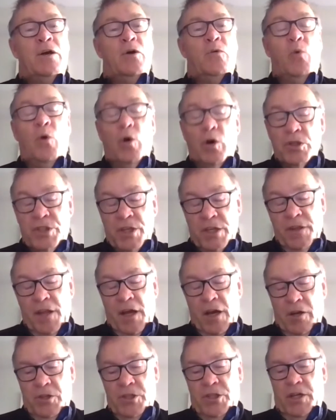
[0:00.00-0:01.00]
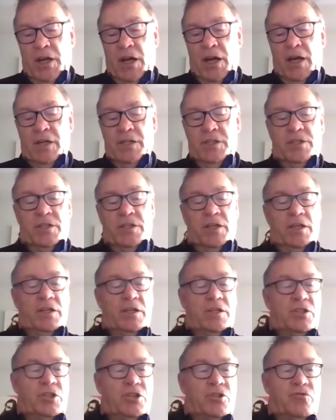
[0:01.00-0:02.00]
was in those days
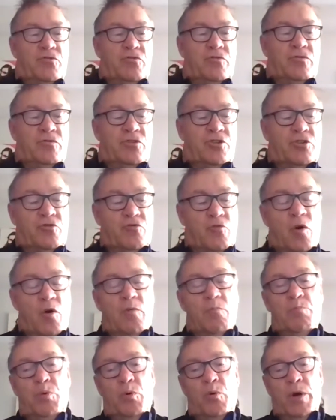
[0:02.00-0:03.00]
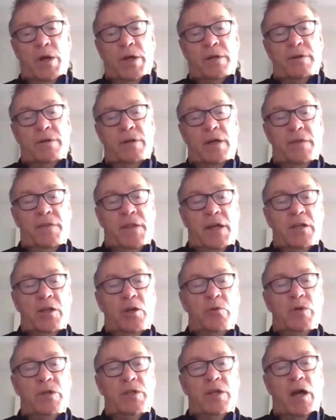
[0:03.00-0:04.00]
the strong point, and then
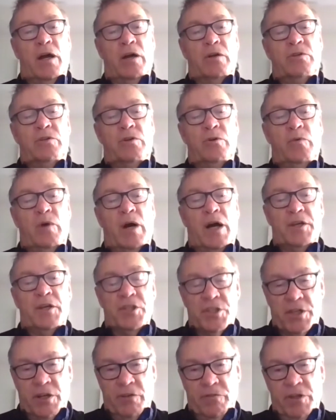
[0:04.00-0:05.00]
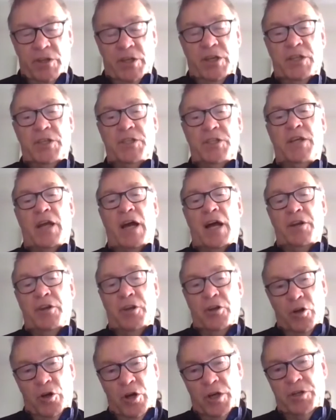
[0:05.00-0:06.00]
you would go to under 17s, under
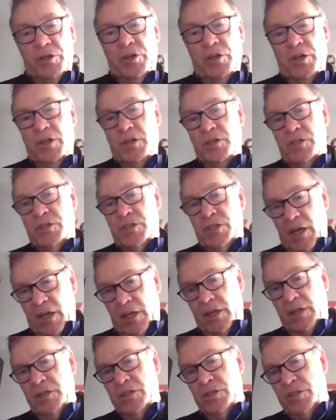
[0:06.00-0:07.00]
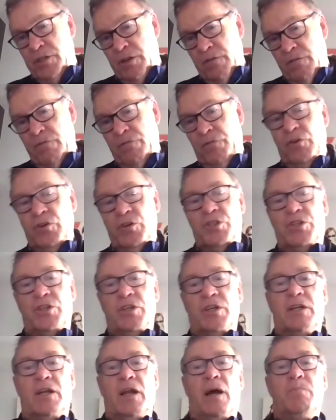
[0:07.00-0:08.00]
19s, seconds, and firsts
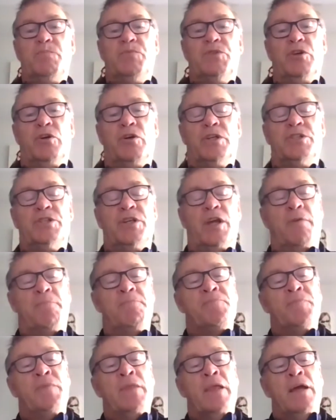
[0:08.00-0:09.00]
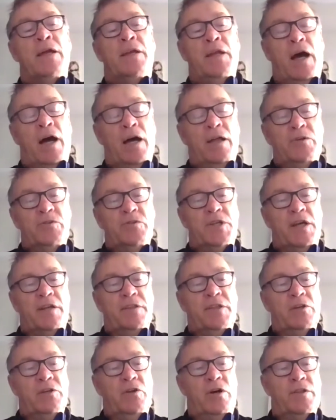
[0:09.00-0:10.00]
at club side. So no, there was
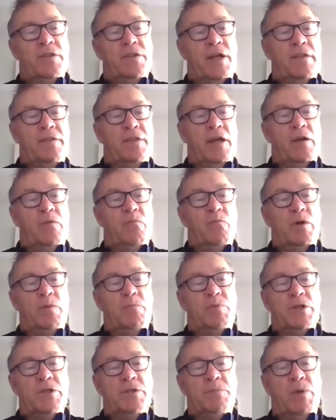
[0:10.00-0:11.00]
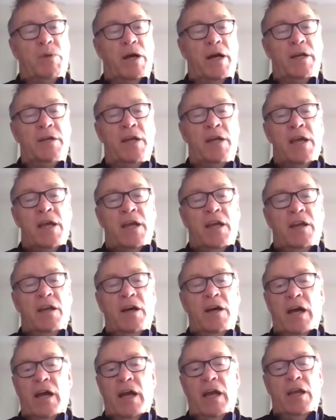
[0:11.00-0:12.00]
nothing like that then. We just played in
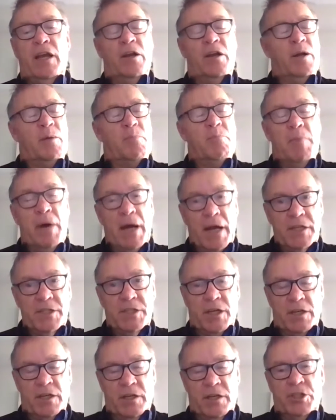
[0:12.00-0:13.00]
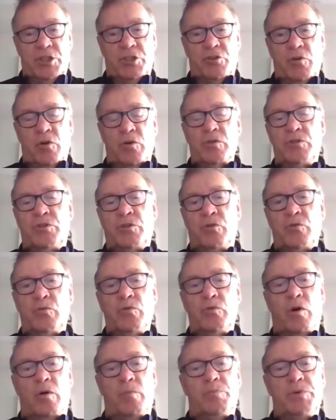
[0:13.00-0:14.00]
an amazingly strong school
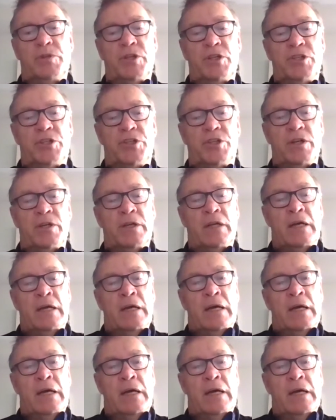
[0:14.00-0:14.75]
competition.